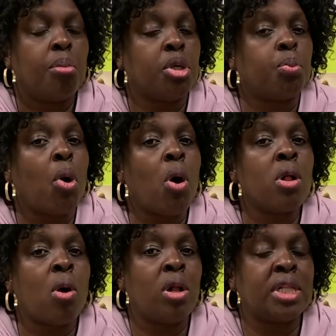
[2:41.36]
But
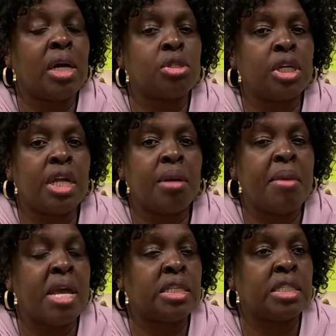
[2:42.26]
Paul called out to
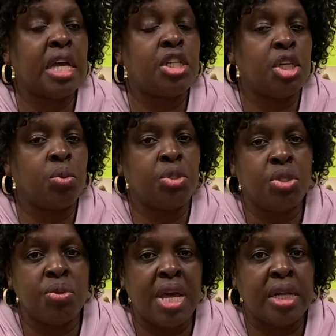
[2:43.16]
him and said, "Don't
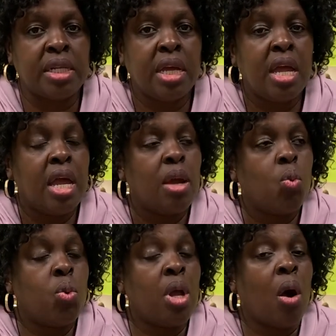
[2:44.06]
do that.
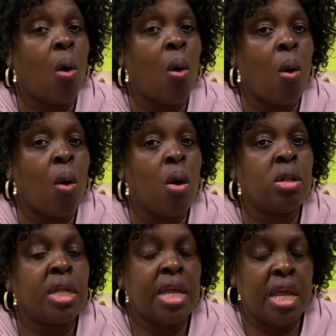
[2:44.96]
We are
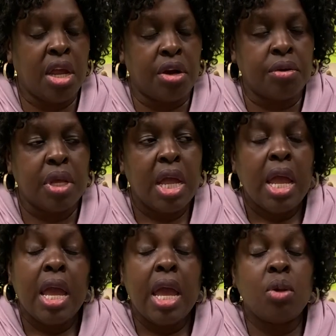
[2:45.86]
all here."
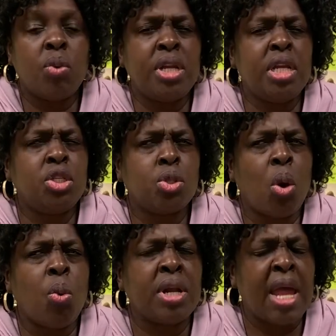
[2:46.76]
And when he
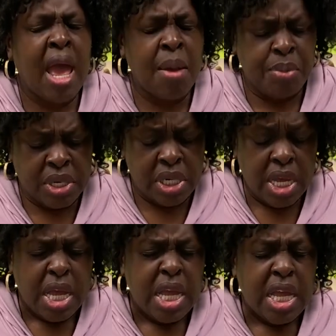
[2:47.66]
saw what happened,
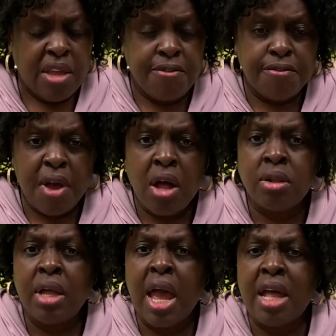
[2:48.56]
he
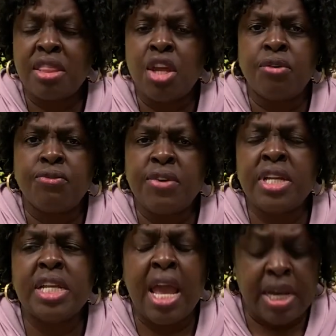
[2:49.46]
fell at their
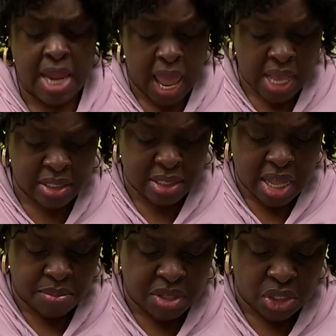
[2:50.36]
feet and asked
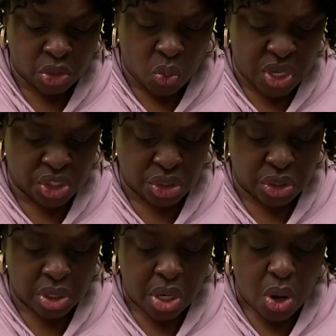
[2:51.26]
them this
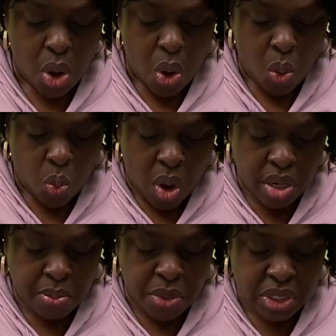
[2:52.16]
question:
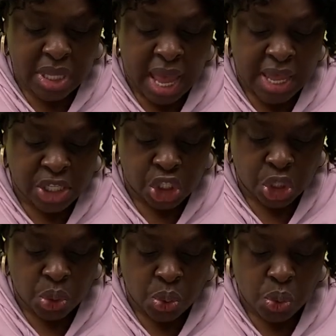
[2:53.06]
"What must I
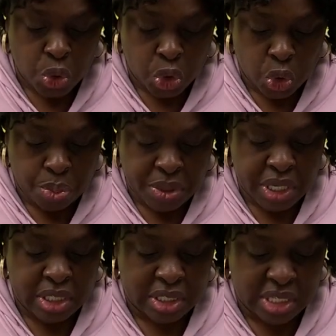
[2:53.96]
do to
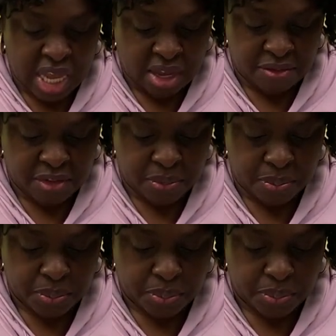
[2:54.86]
be saved?"